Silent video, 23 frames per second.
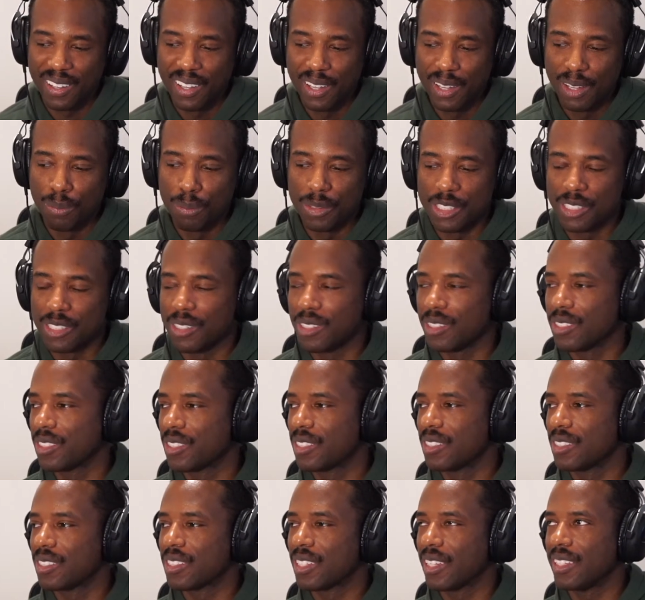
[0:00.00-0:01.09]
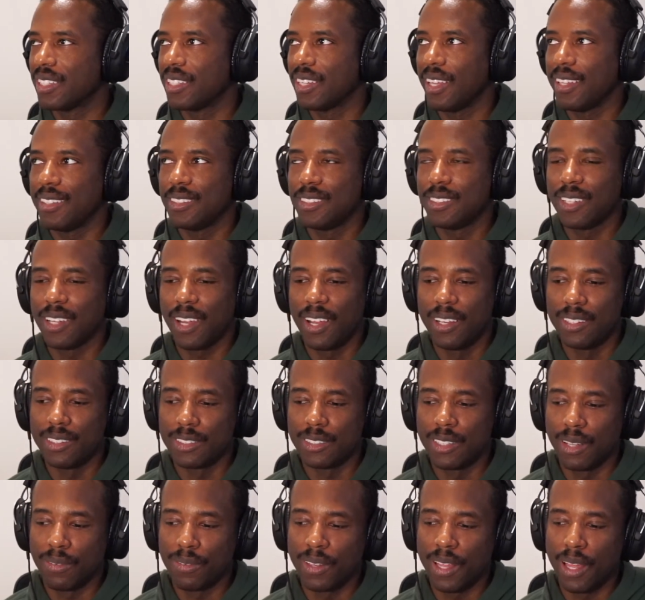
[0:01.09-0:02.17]
Mr. Hilson said AGI is
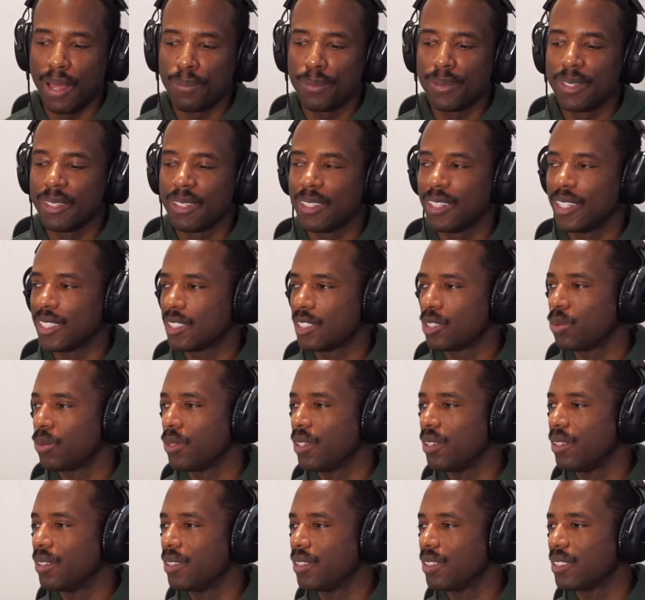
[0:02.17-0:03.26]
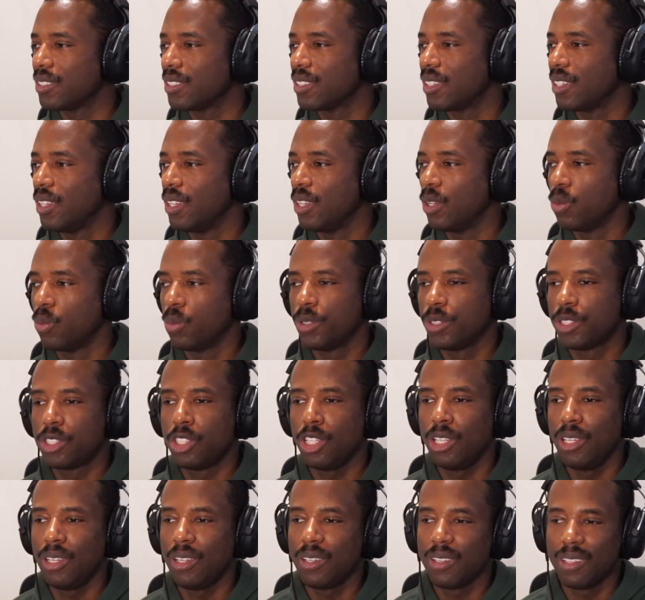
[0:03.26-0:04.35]
definitely happening in the next 20 years. We'll
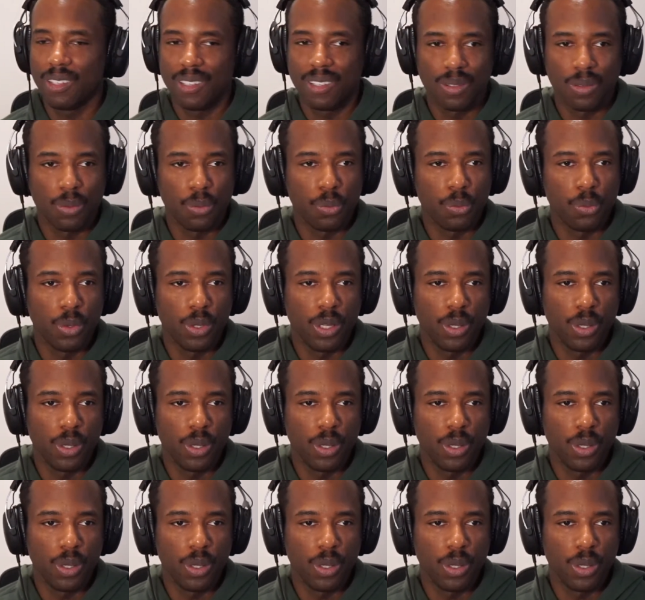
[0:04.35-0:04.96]
see. We